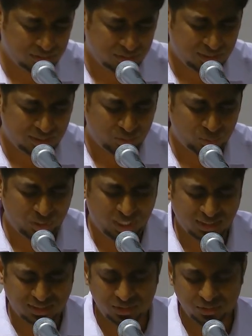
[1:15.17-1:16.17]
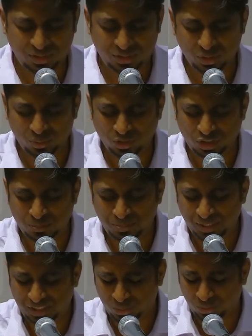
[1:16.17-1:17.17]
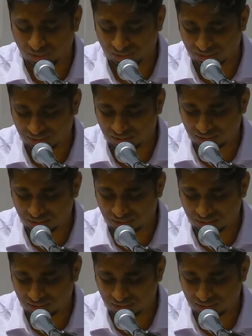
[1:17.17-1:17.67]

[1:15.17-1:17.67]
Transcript: We ask you that you would speak to us.